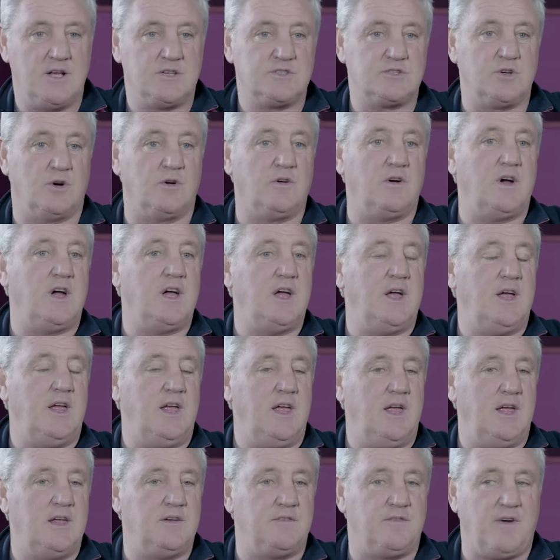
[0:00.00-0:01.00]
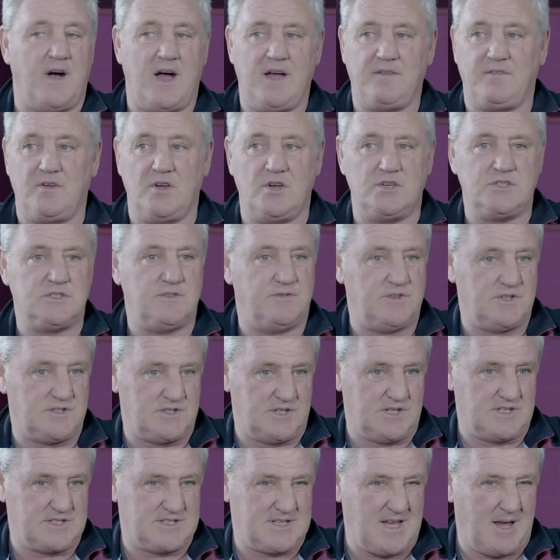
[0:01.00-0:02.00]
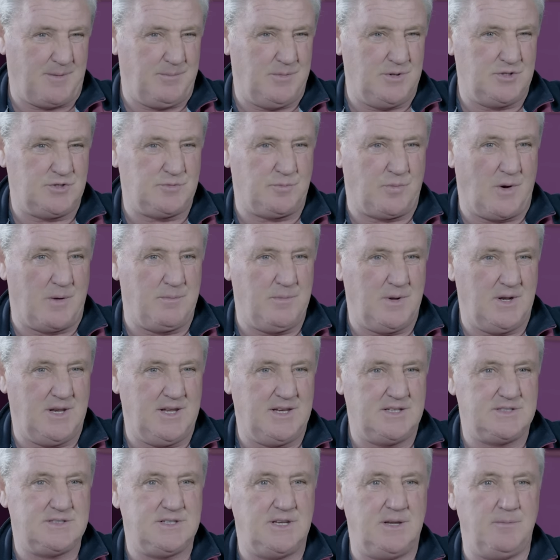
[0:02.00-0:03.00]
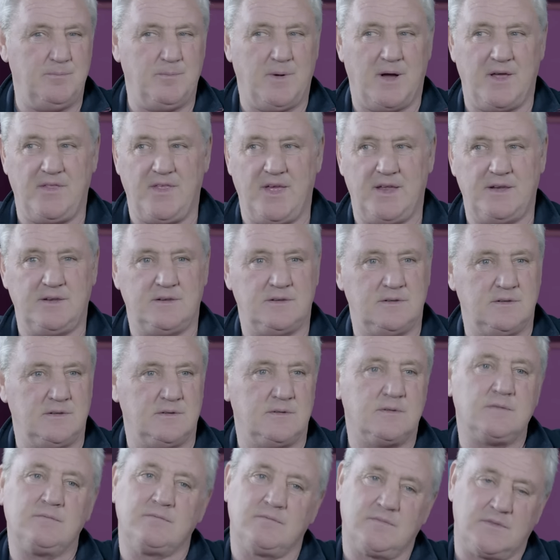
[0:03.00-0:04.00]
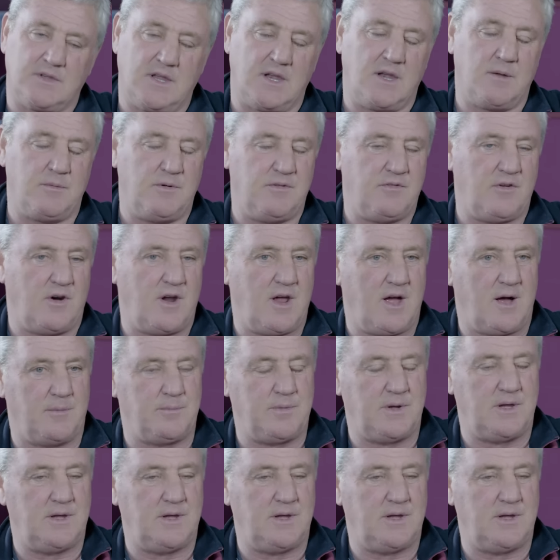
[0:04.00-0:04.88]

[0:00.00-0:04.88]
So in five years, if it's an established Premier League team by then, then i would be very happy.